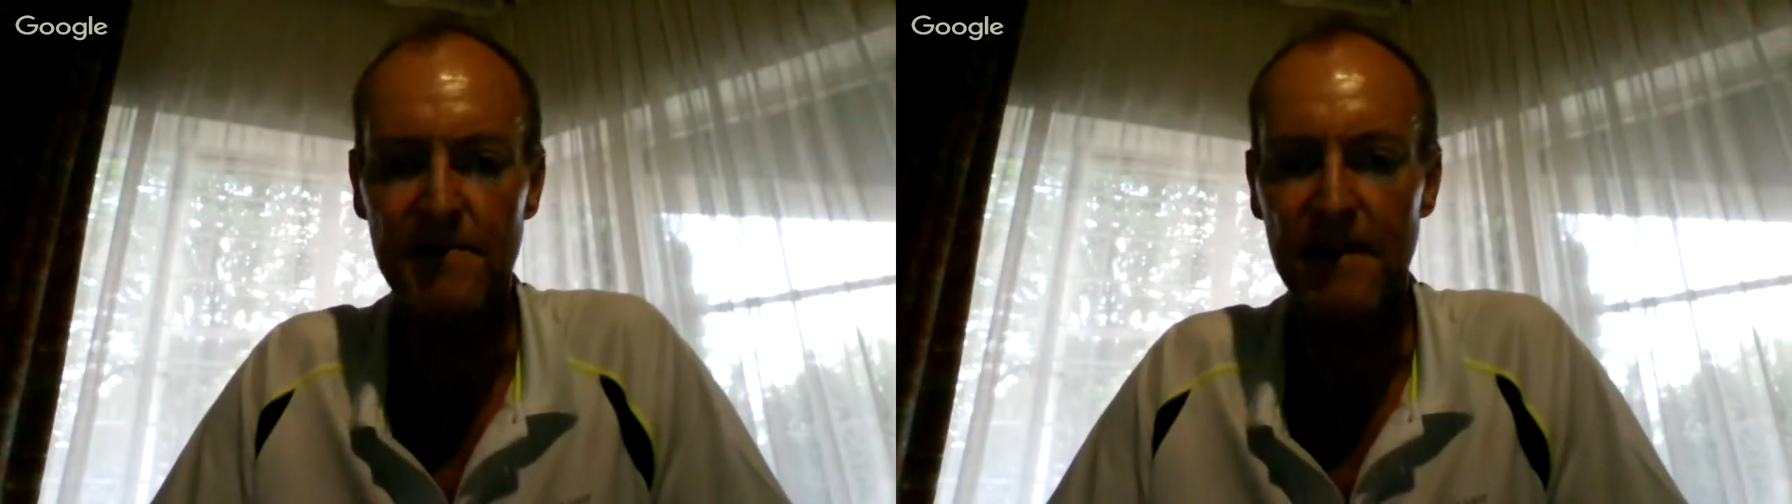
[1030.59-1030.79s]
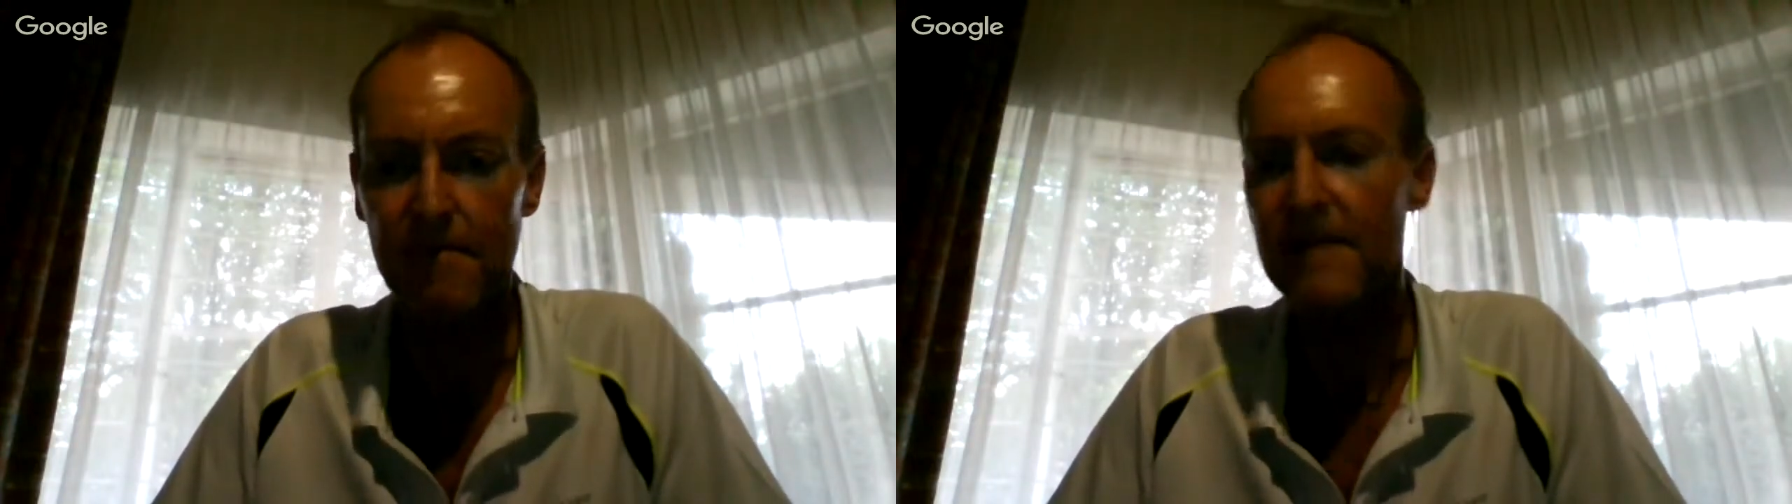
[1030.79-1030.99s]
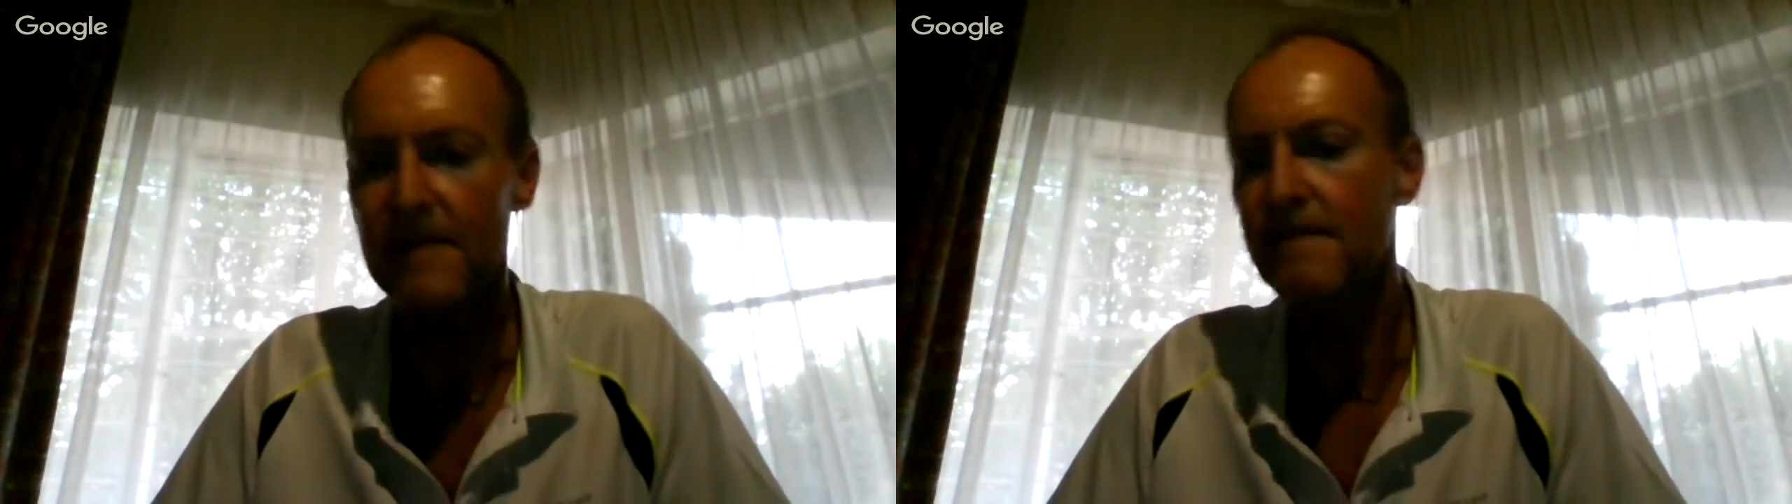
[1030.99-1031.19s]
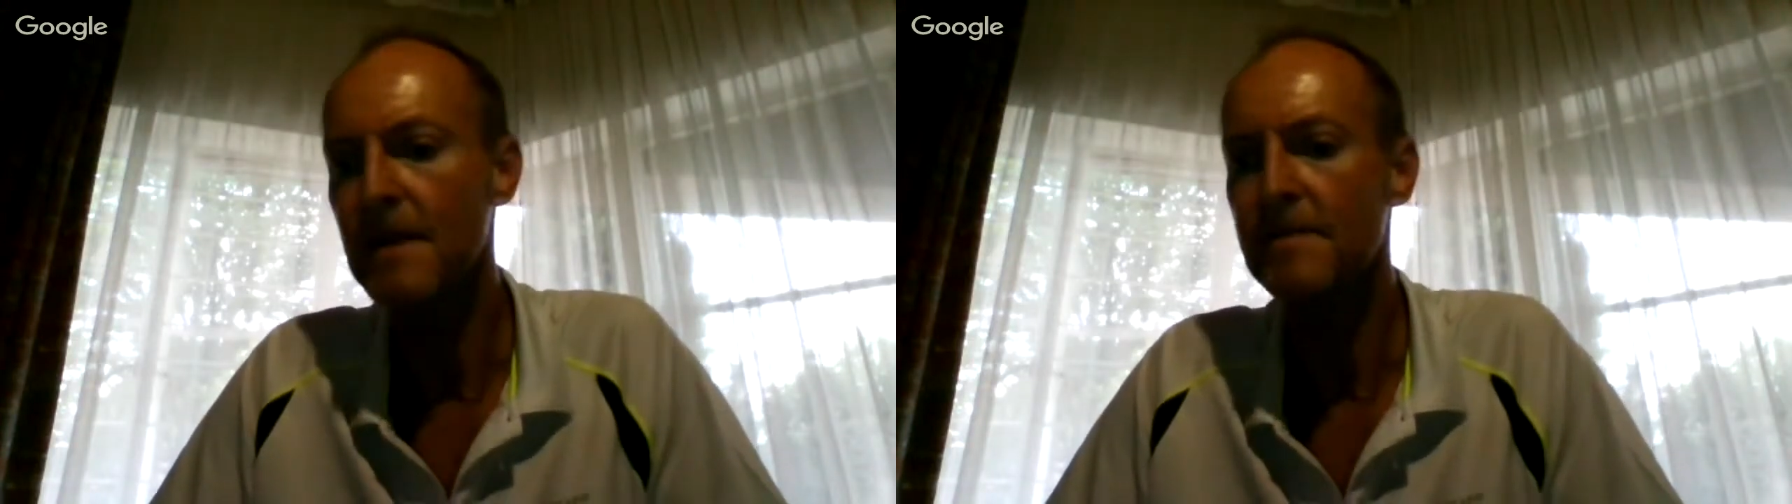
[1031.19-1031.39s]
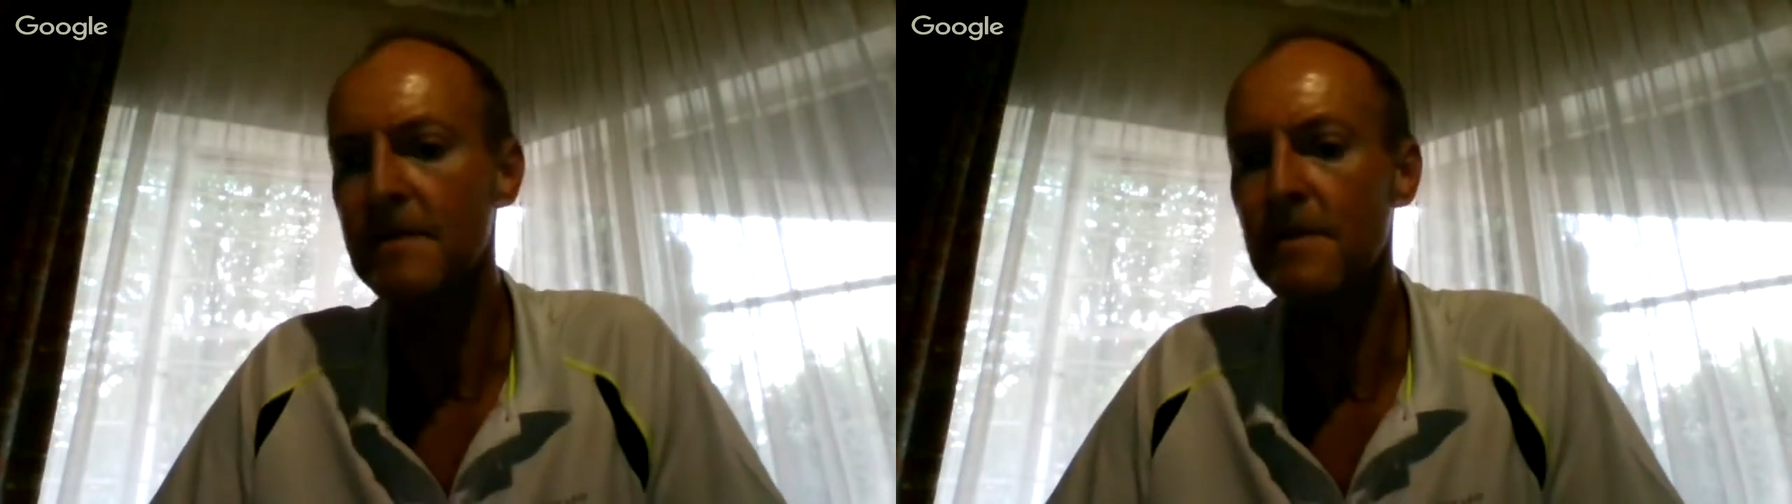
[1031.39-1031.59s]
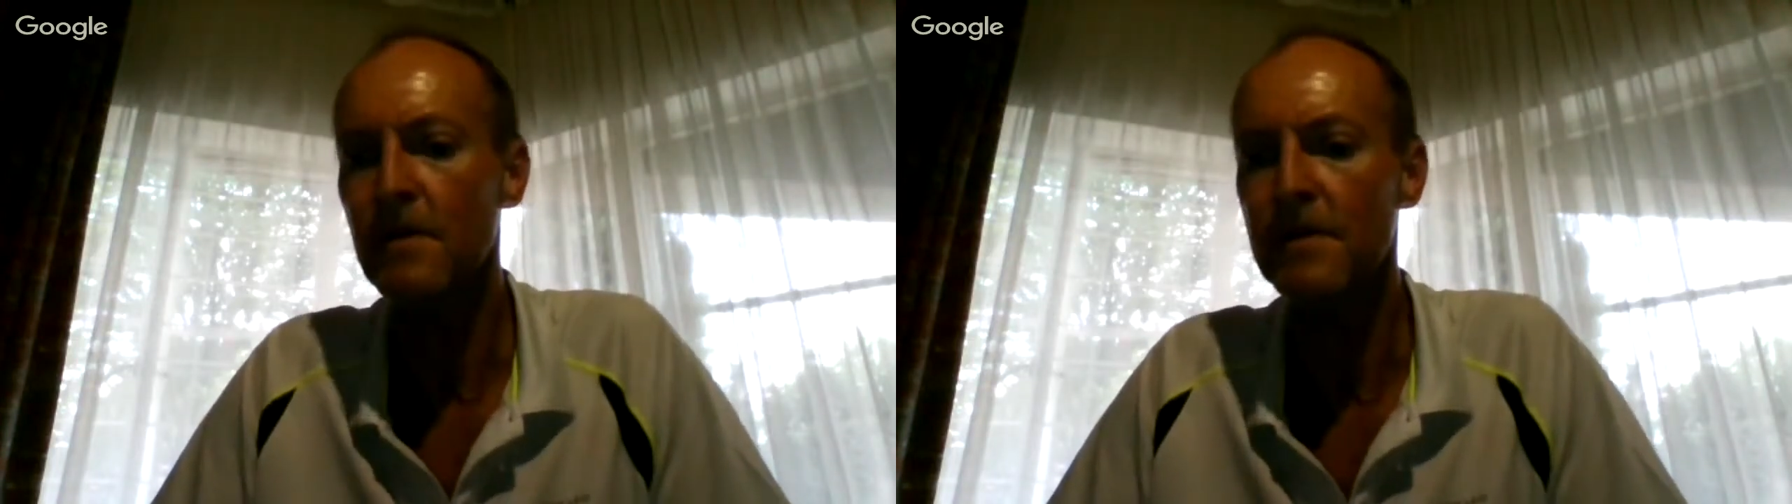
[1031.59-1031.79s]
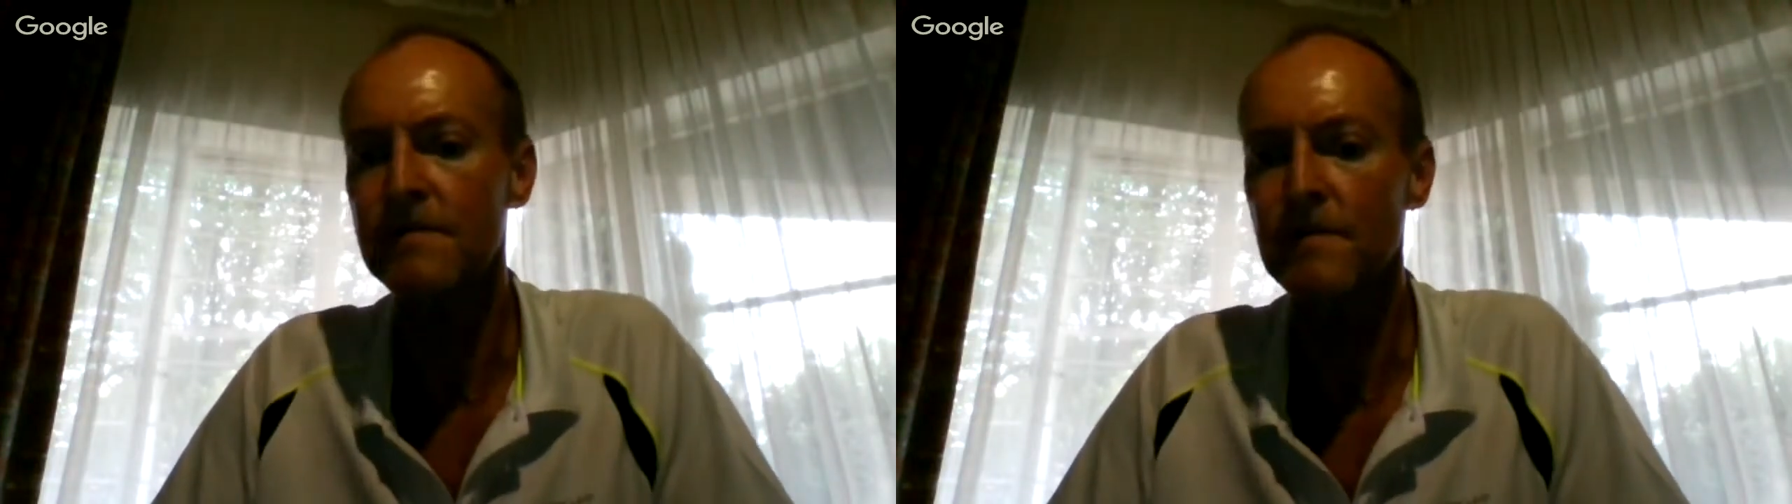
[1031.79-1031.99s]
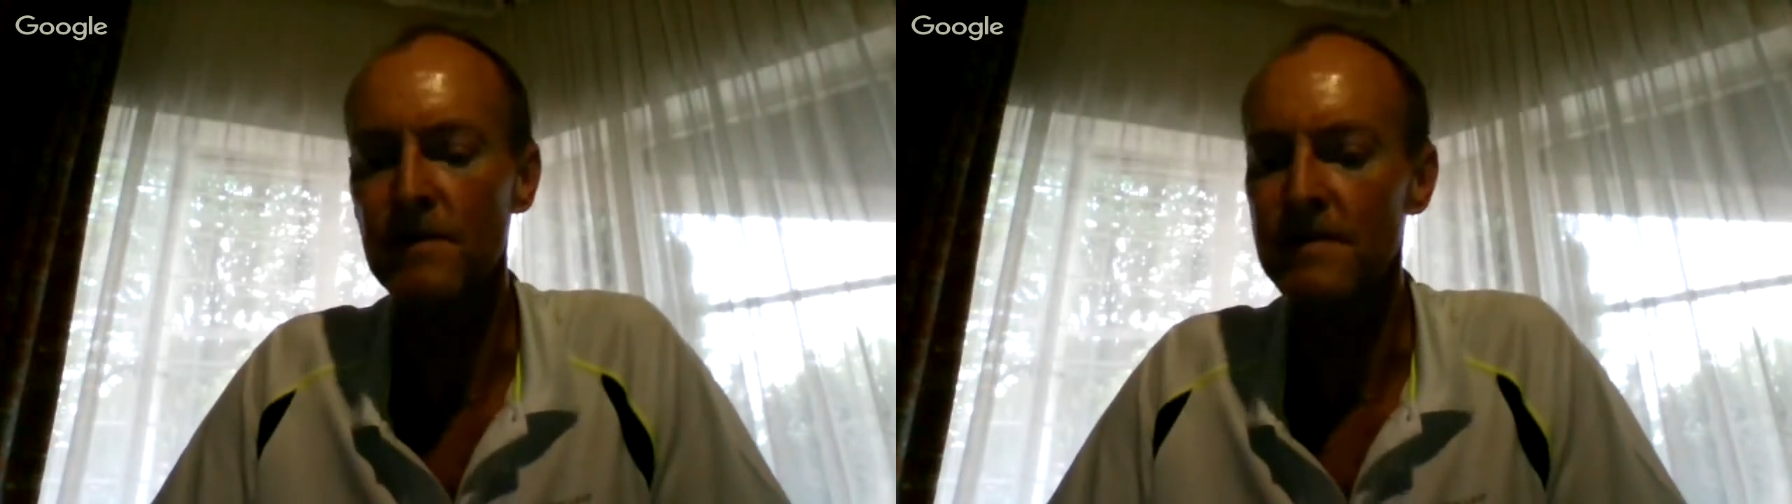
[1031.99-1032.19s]
have been developed in the
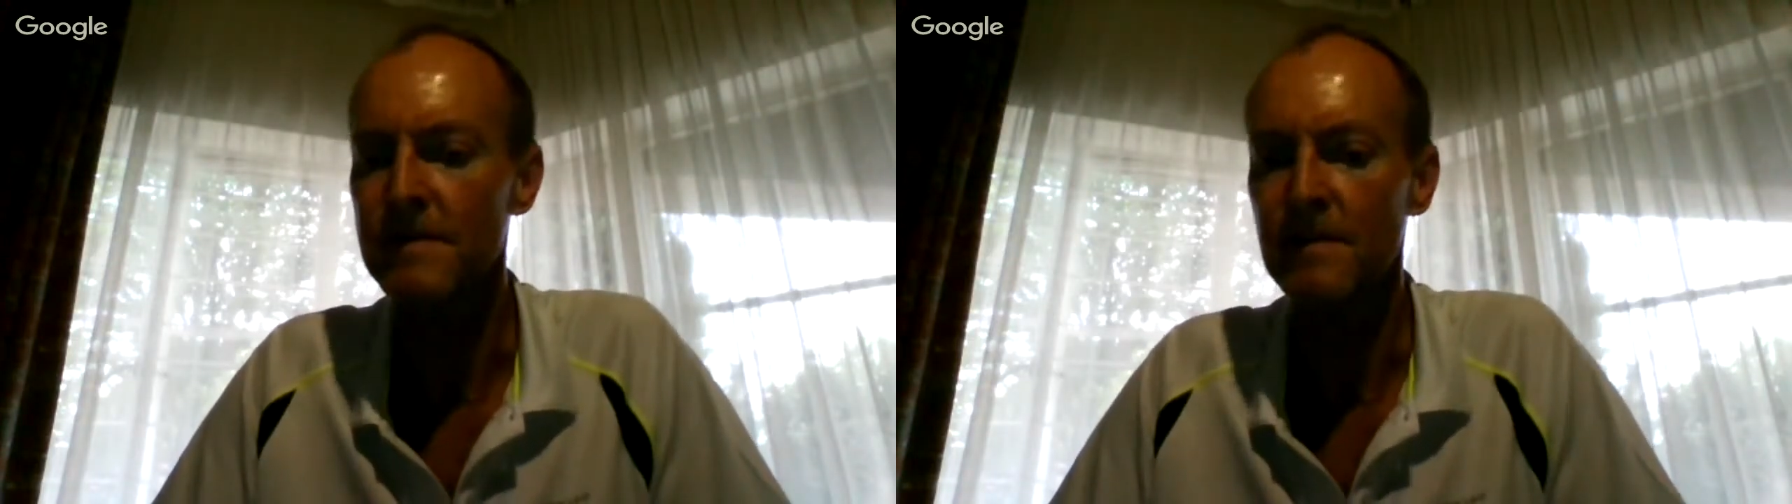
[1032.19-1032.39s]
last few years.